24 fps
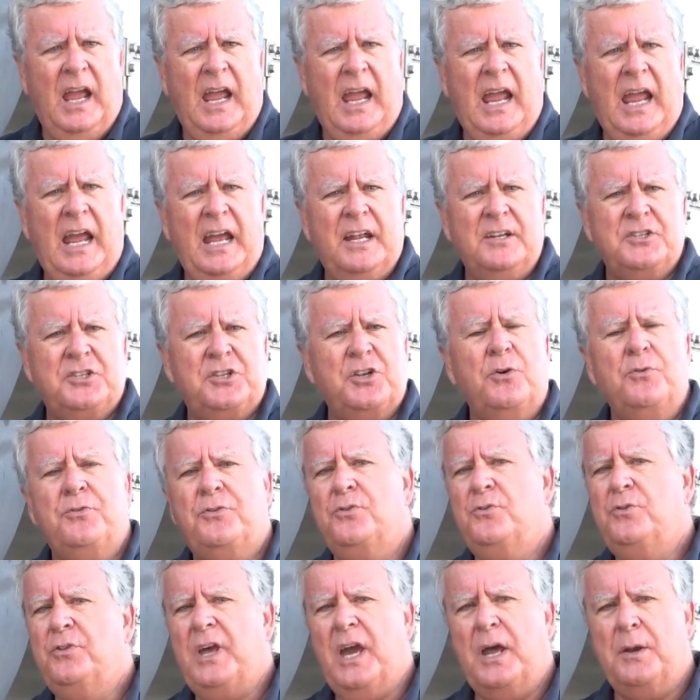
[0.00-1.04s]
And so
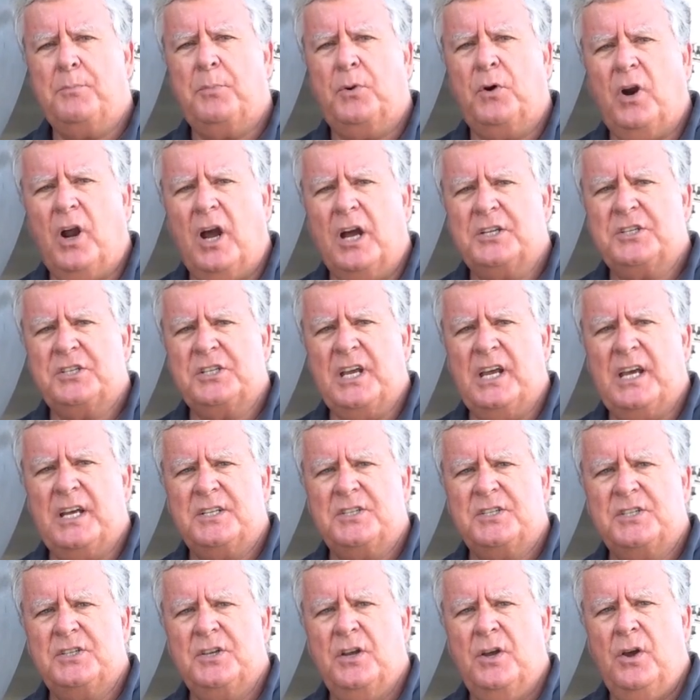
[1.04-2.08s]
through that
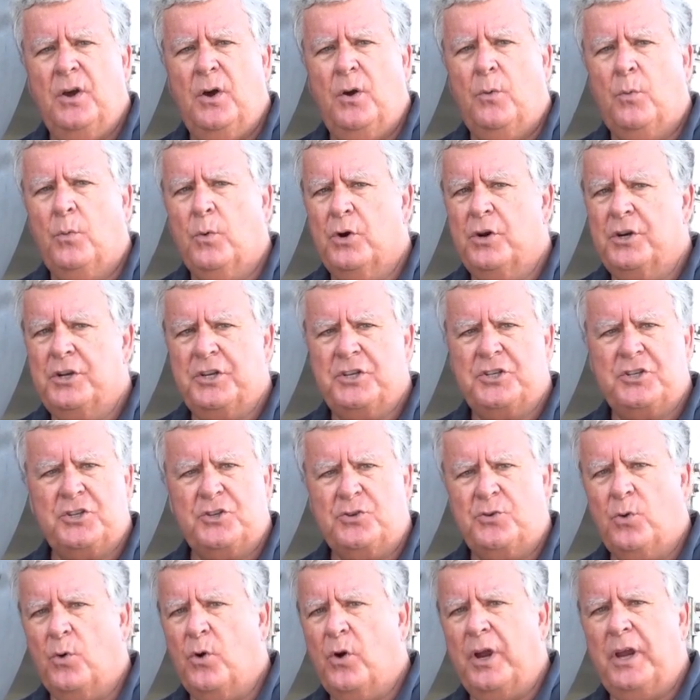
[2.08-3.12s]
process, we're
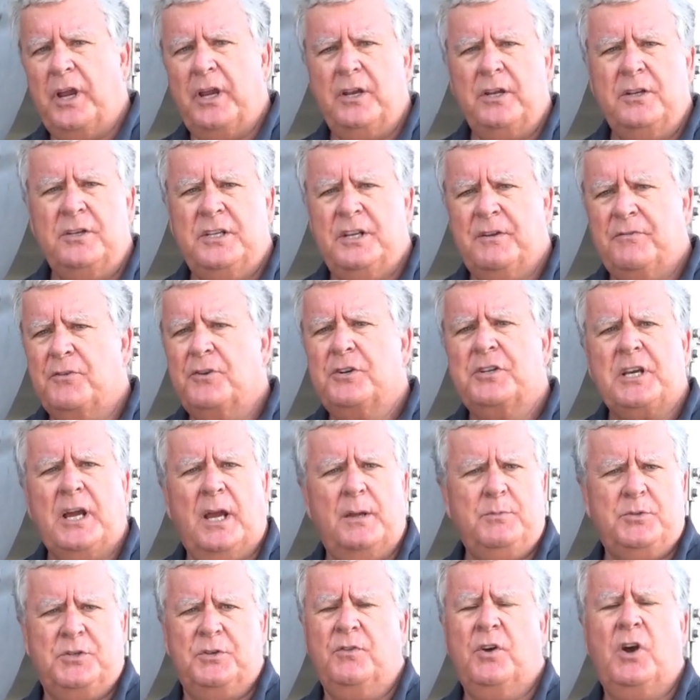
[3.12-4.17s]
destroying different
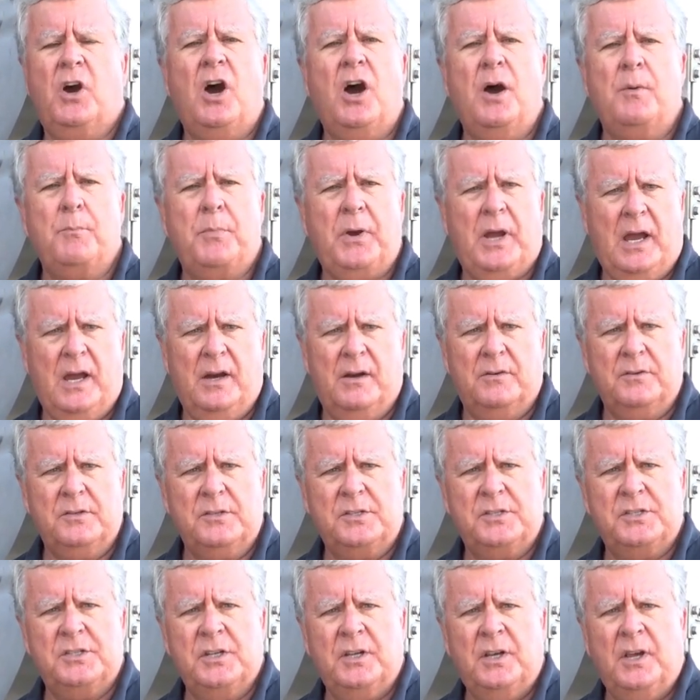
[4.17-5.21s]
types of
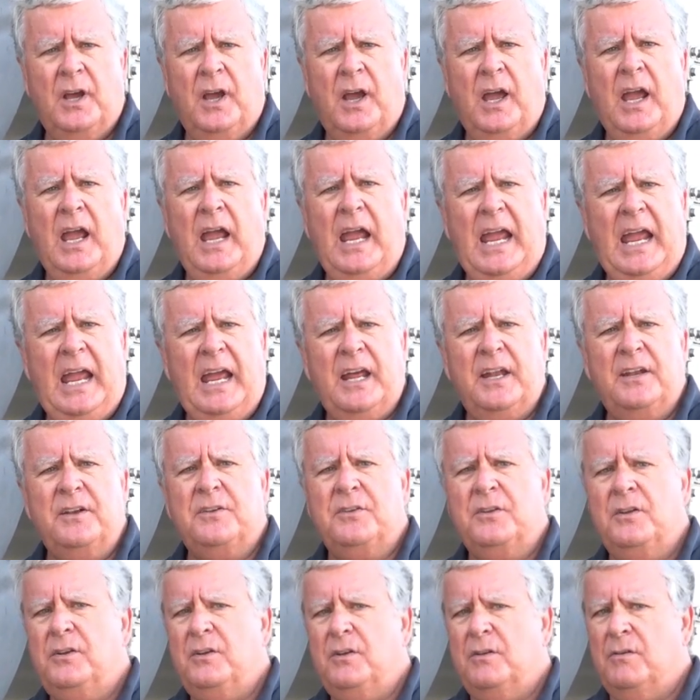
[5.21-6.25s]
compounds.
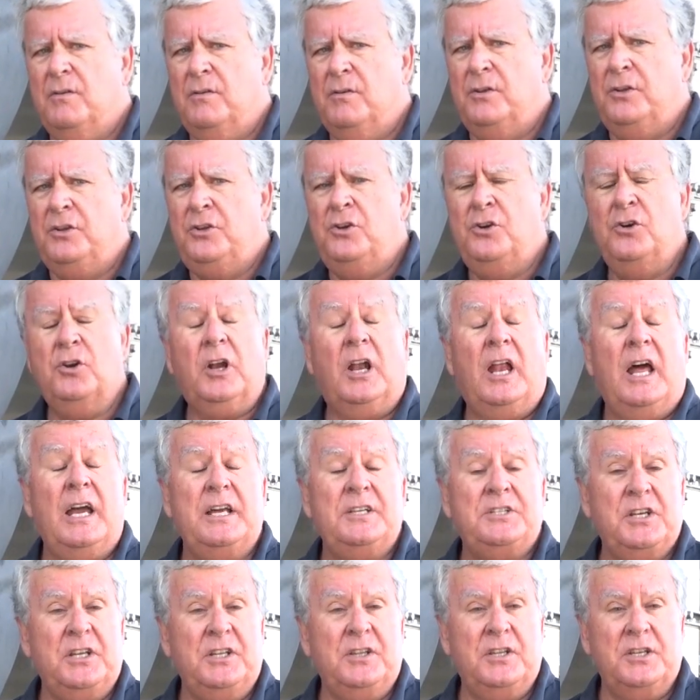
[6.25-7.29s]
And
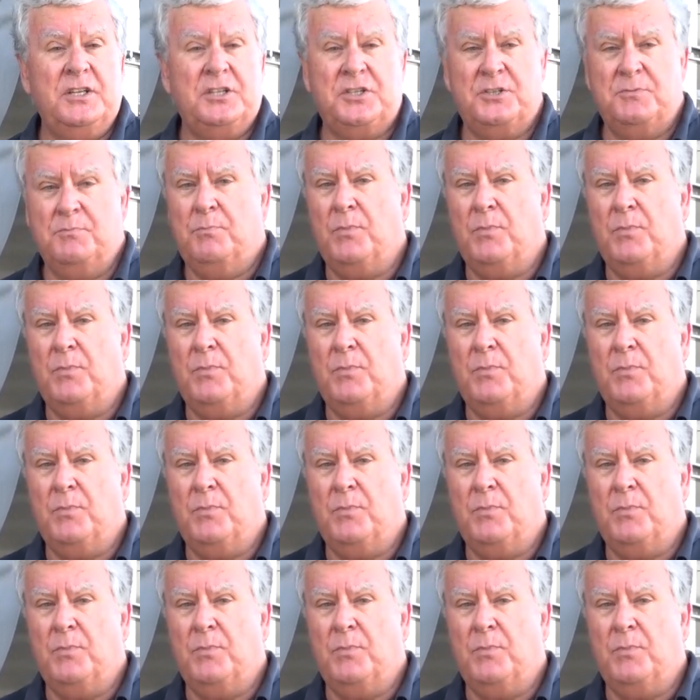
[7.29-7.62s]
utilizing this